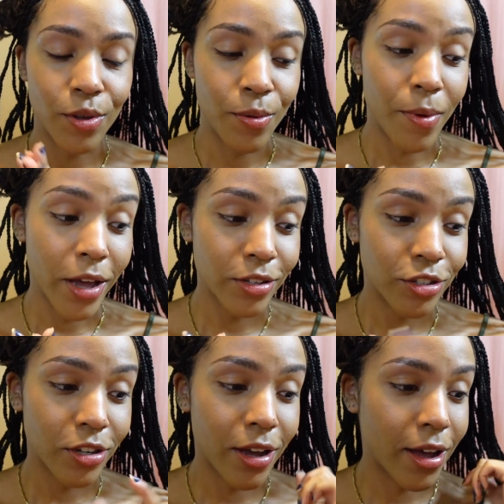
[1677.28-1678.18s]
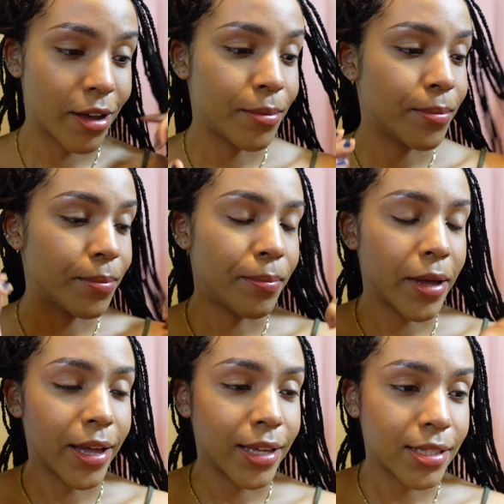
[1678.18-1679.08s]
much.
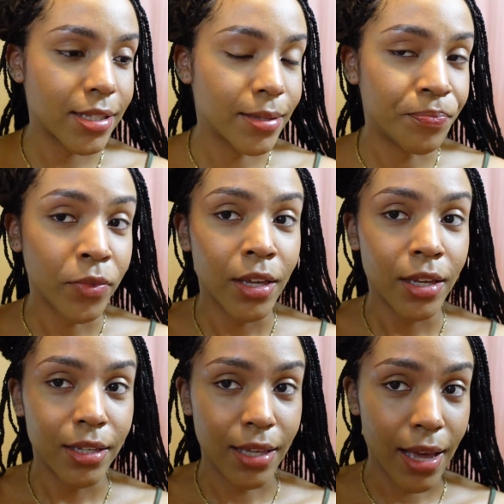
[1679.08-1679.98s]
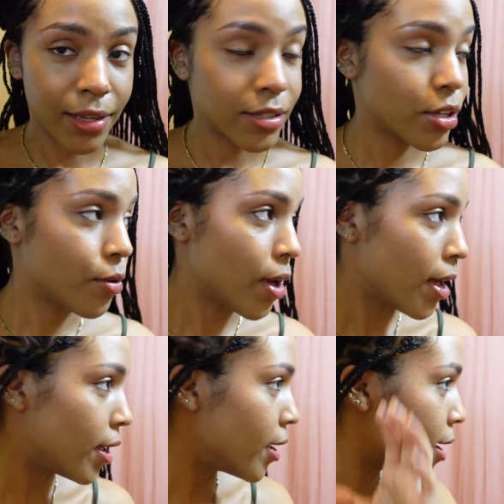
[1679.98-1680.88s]
But yeah, so
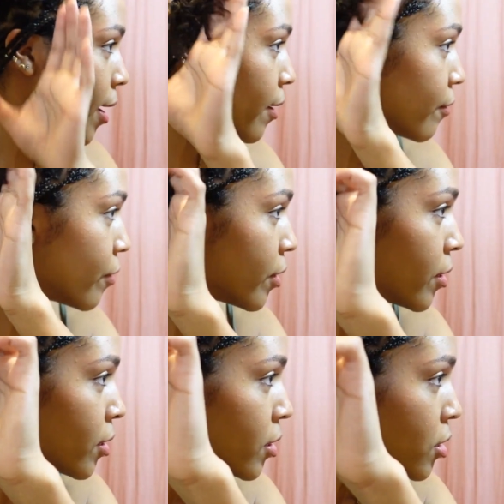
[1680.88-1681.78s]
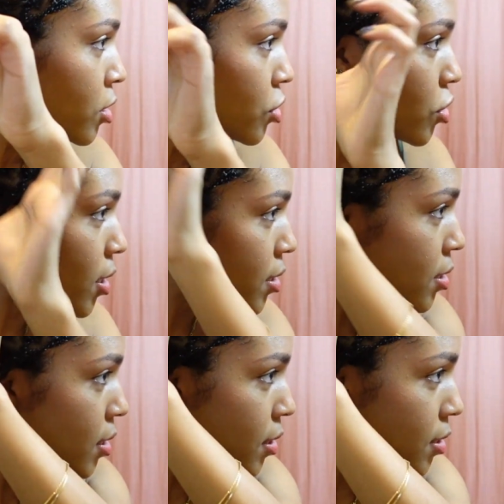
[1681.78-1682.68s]
I have
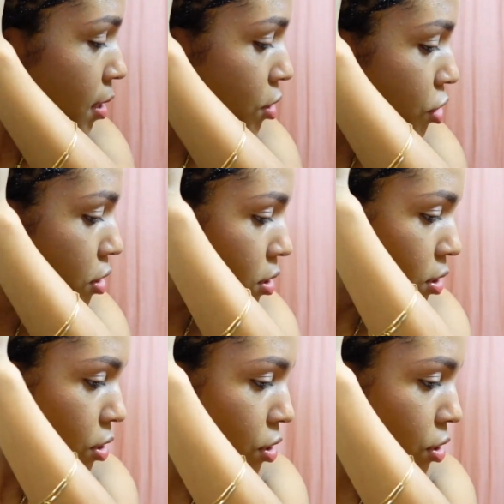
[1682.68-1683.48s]
just this section to